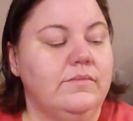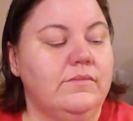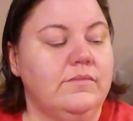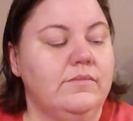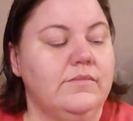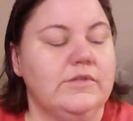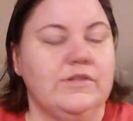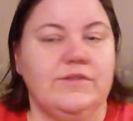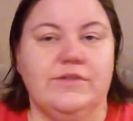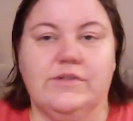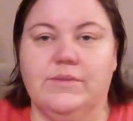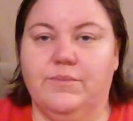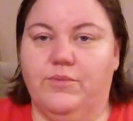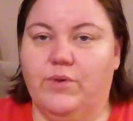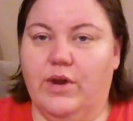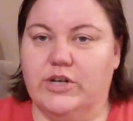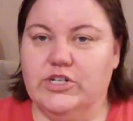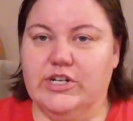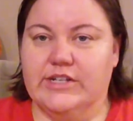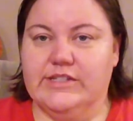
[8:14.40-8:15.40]
some
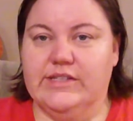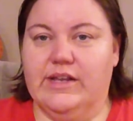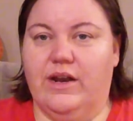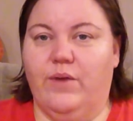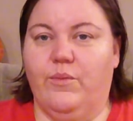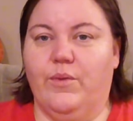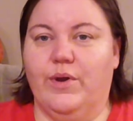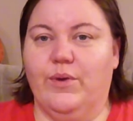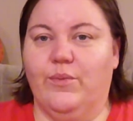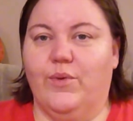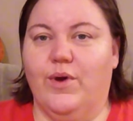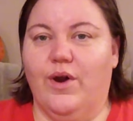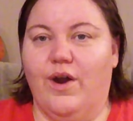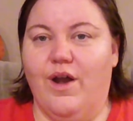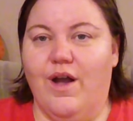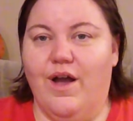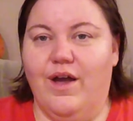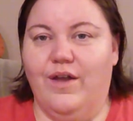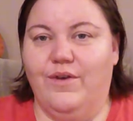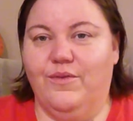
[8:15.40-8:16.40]
projects that I want to work
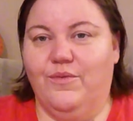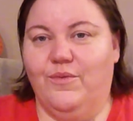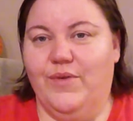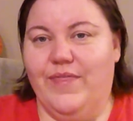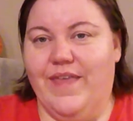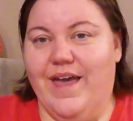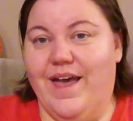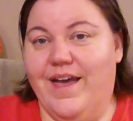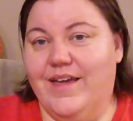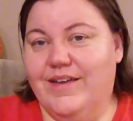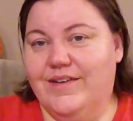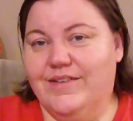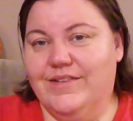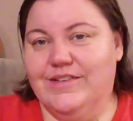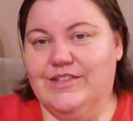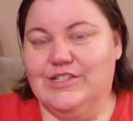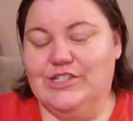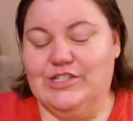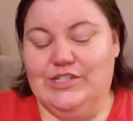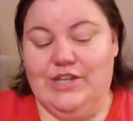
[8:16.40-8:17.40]
on with that.
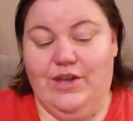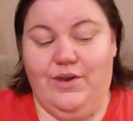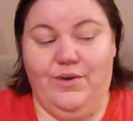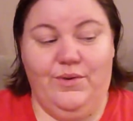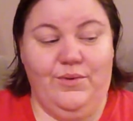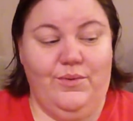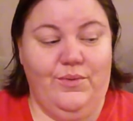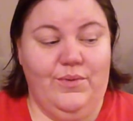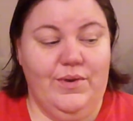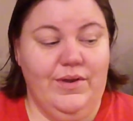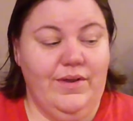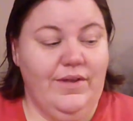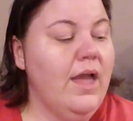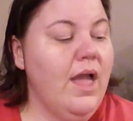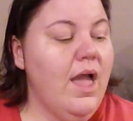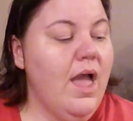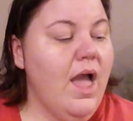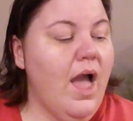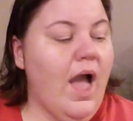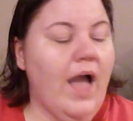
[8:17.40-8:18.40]
So
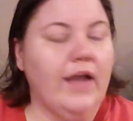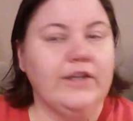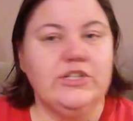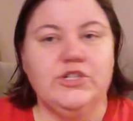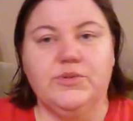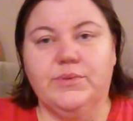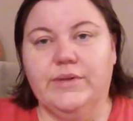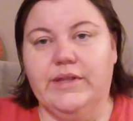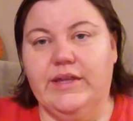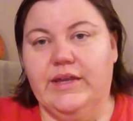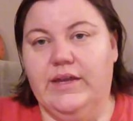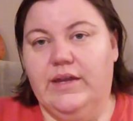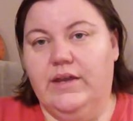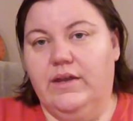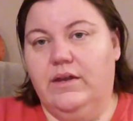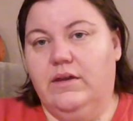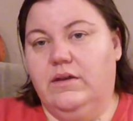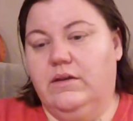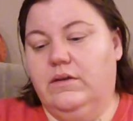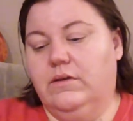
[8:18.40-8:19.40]

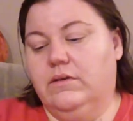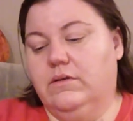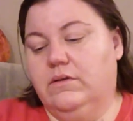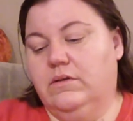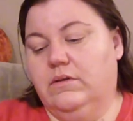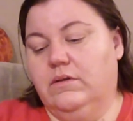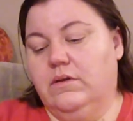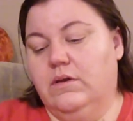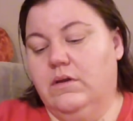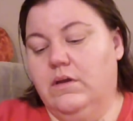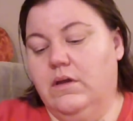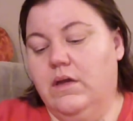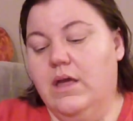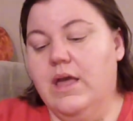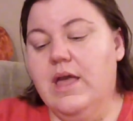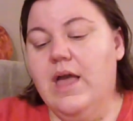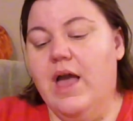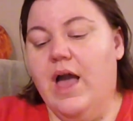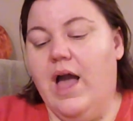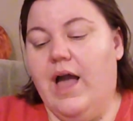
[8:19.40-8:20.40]
actually,
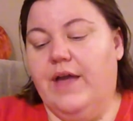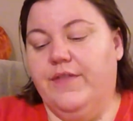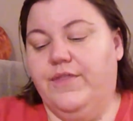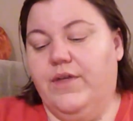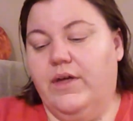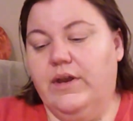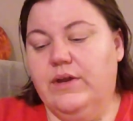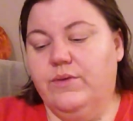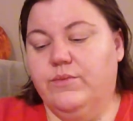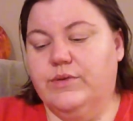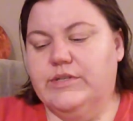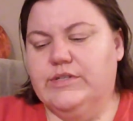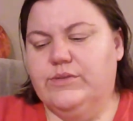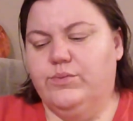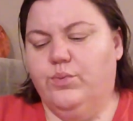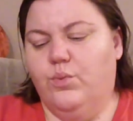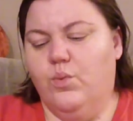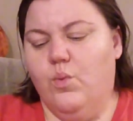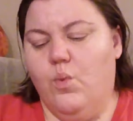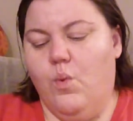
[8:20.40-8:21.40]
I thought it was
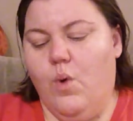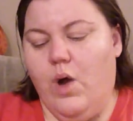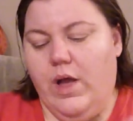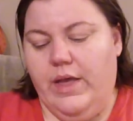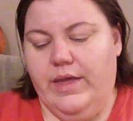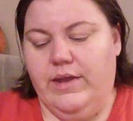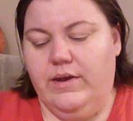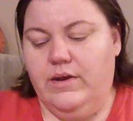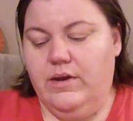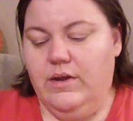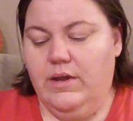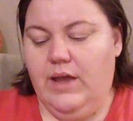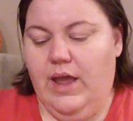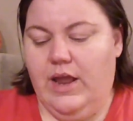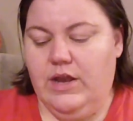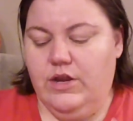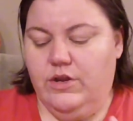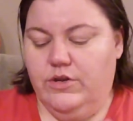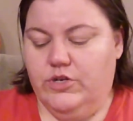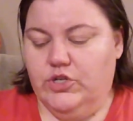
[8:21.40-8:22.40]
one
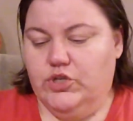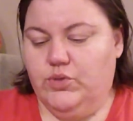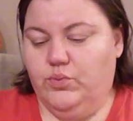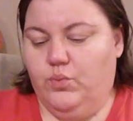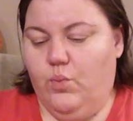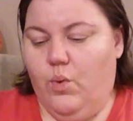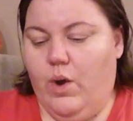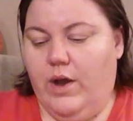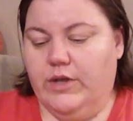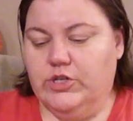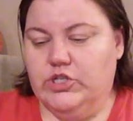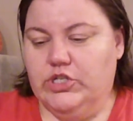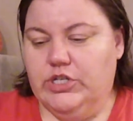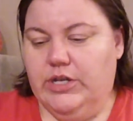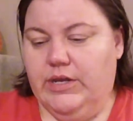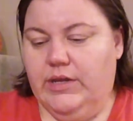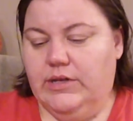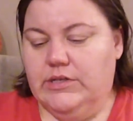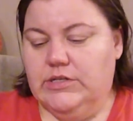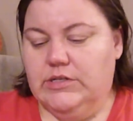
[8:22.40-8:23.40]
and you just wash
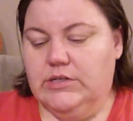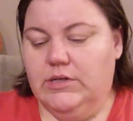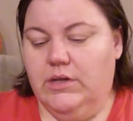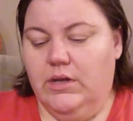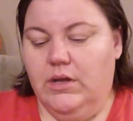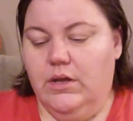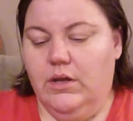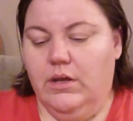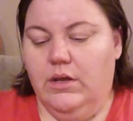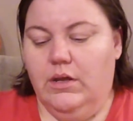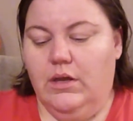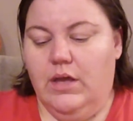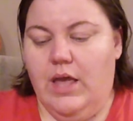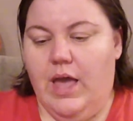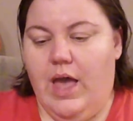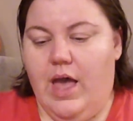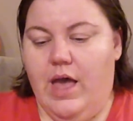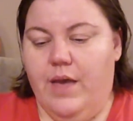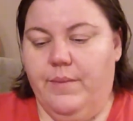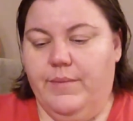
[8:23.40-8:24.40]
it,
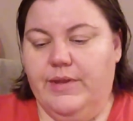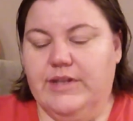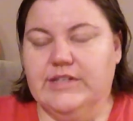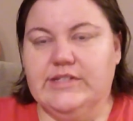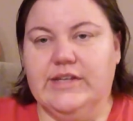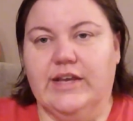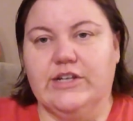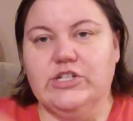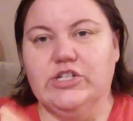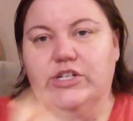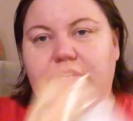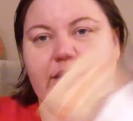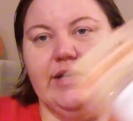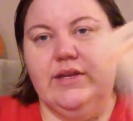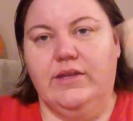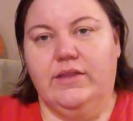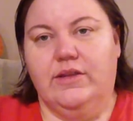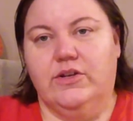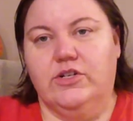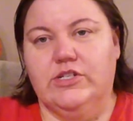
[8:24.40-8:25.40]
but it's
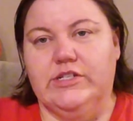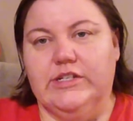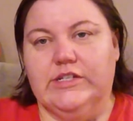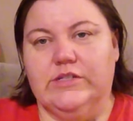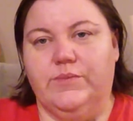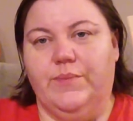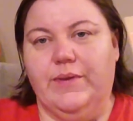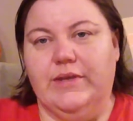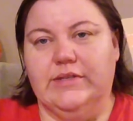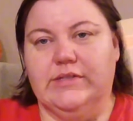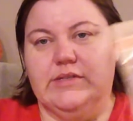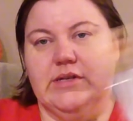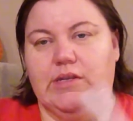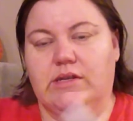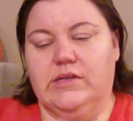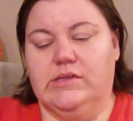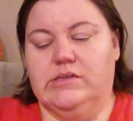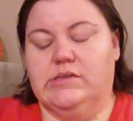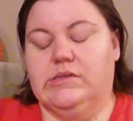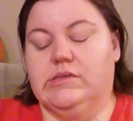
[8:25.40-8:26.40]
actually, there are 6
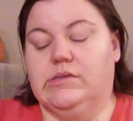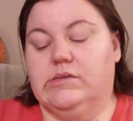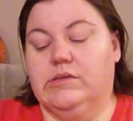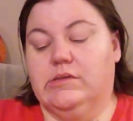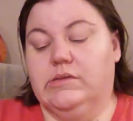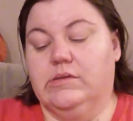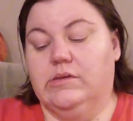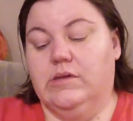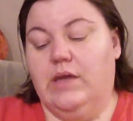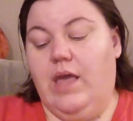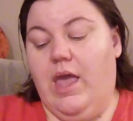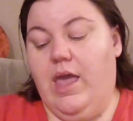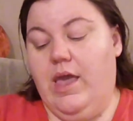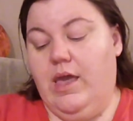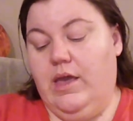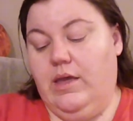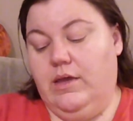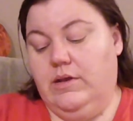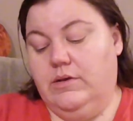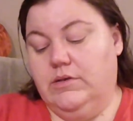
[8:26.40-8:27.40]
pieces,
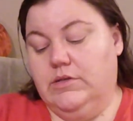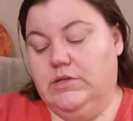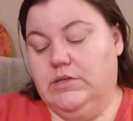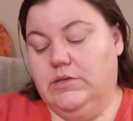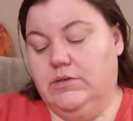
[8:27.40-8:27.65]
and